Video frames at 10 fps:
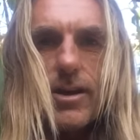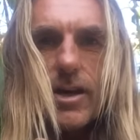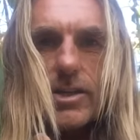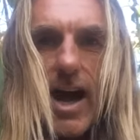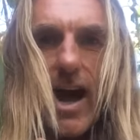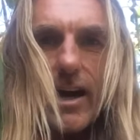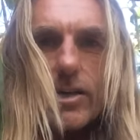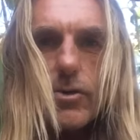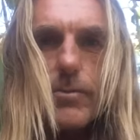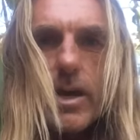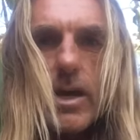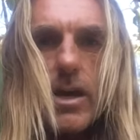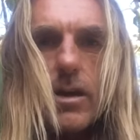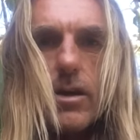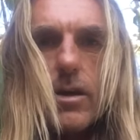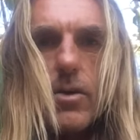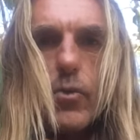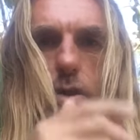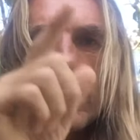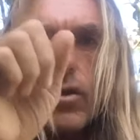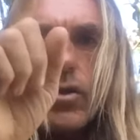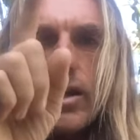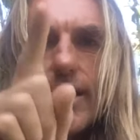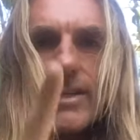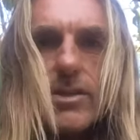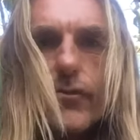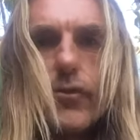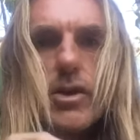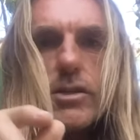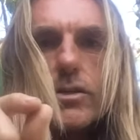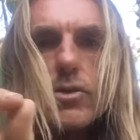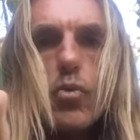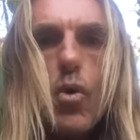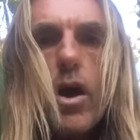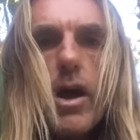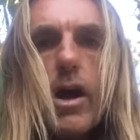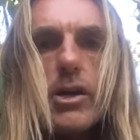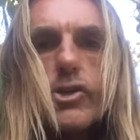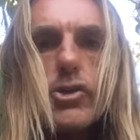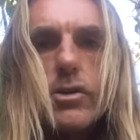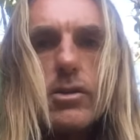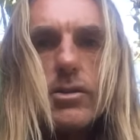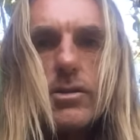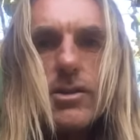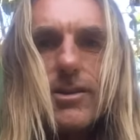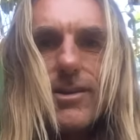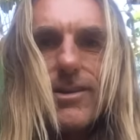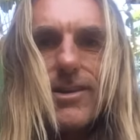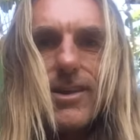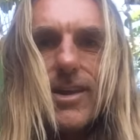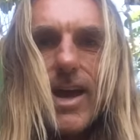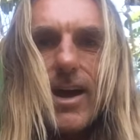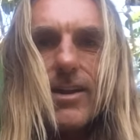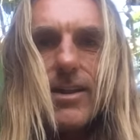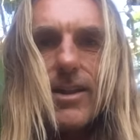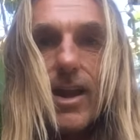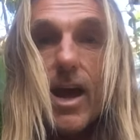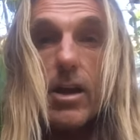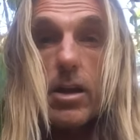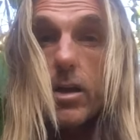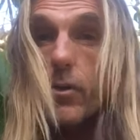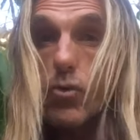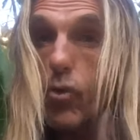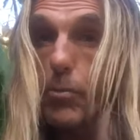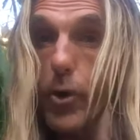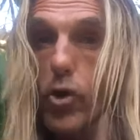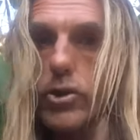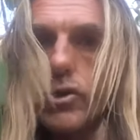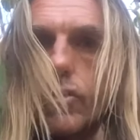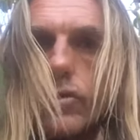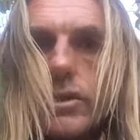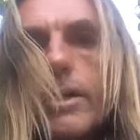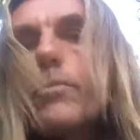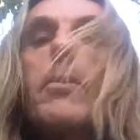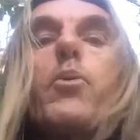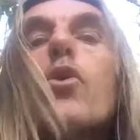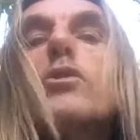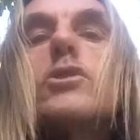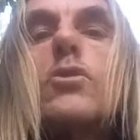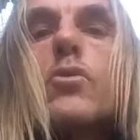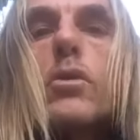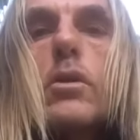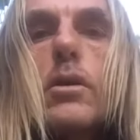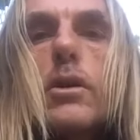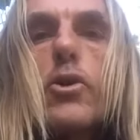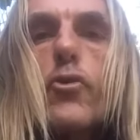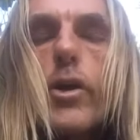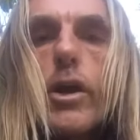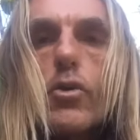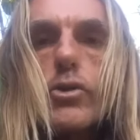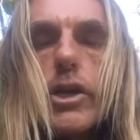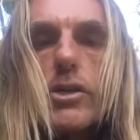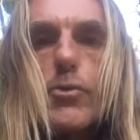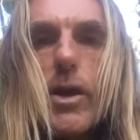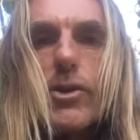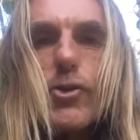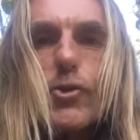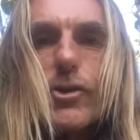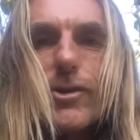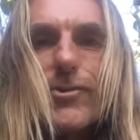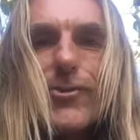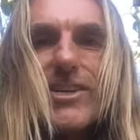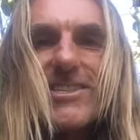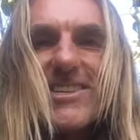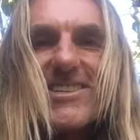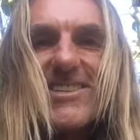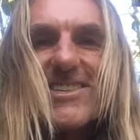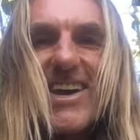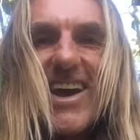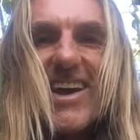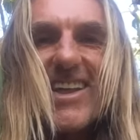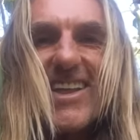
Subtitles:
attacked me with a long list of reasons why I shouldn't get the land, and they were all personal, deeply personal, critical, judgmental reasons, yeah.